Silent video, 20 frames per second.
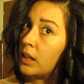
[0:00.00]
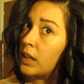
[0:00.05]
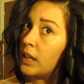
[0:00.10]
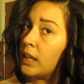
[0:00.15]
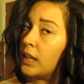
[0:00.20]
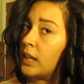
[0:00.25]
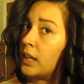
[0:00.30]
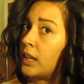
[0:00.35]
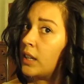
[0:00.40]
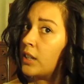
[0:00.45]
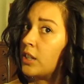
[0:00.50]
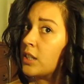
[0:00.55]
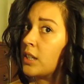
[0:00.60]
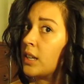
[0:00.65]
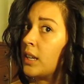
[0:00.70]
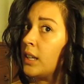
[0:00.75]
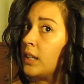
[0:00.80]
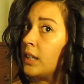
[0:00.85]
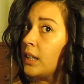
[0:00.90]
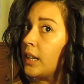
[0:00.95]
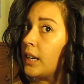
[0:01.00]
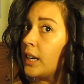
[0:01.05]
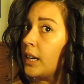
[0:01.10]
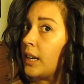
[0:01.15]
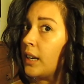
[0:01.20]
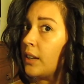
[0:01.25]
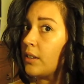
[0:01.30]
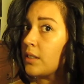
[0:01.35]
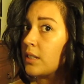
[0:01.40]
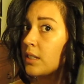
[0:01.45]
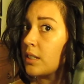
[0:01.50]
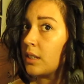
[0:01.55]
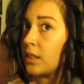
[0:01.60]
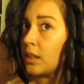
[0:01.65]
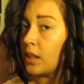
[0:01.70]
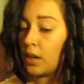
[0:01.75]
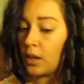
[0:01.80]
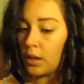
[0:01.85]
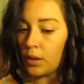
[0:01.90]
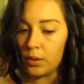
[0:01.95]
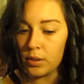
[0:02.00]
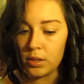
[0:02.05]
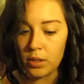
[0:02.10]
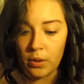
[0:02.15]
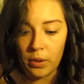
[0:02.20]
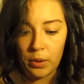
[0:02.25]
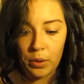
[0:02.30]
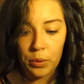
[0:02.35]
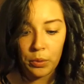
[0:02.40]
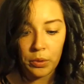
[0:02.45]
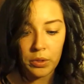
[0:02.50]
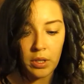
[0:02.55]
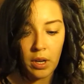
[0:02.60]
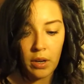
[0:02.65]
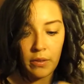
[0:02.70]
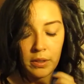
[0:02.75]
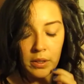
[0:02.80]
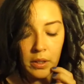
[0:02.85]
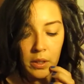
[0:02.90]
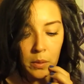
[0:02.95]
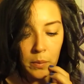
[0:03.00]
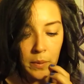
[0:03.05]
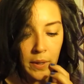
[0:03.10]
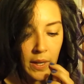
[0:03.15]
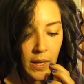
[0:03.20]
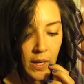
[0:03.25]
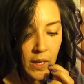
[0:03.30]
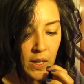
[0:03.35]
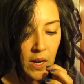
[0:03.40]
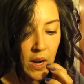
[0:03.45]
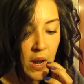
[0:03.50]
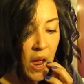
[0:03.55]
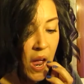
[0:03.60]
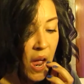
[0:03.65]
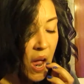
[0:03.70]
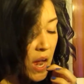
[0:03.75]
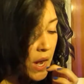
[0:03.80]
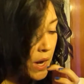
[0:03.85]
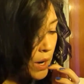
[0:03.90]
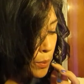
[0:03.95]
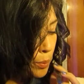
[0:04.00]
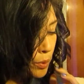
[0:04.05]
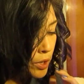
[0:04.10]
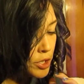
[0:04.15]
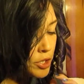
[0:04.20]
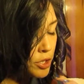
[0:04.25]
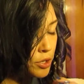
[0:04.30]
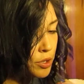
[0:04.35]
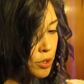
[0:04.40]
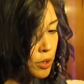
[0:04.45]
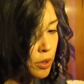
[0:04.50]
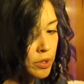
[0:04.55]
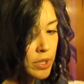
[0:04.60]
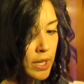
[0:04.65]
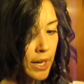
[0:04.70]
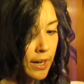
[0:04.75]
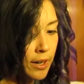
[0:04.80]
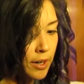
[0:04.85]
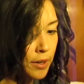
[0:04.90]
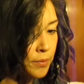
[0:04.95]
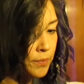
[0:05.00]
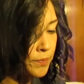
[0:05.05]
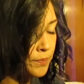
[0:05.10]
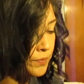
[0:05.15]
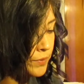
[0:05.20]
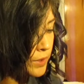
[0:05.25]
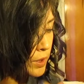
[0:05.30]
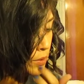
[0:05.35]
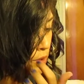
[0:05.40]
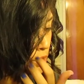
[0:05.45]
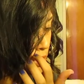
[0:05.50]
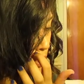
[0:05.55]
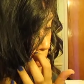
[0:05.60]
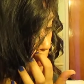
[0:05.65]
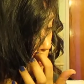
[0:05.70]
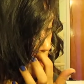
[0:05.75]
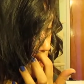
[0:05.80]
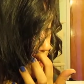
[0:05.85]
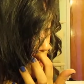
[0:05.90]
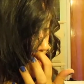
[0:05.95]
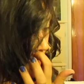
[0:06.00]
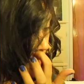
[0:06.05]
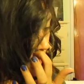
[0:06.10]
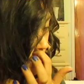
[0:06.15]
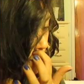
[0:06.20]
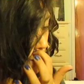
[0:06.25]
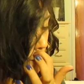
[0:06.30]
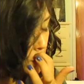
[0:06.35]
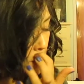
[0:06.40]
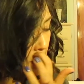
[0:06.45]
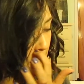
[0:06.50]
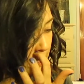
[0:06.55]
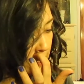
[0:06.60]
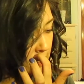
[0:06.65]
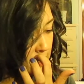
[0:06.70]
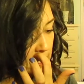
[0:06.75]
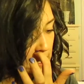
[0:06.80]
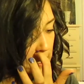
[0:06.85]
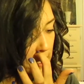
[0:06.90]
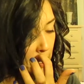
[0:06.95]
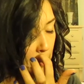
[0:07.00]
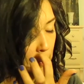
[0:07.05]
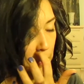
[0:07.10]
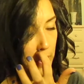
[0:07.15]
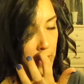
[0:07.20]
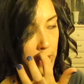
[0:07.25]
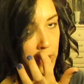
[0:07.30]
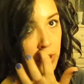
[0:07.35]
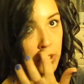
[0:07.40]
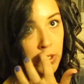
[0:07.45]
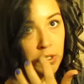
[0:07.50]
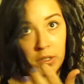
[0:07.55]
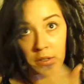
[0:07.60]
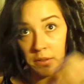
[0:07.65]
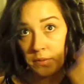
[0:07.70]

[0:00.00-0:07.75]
And I just kind of let it out slow so it cools off a little bit. Go brush your troll's hair. Go brush his hair. He needs his hair brushed.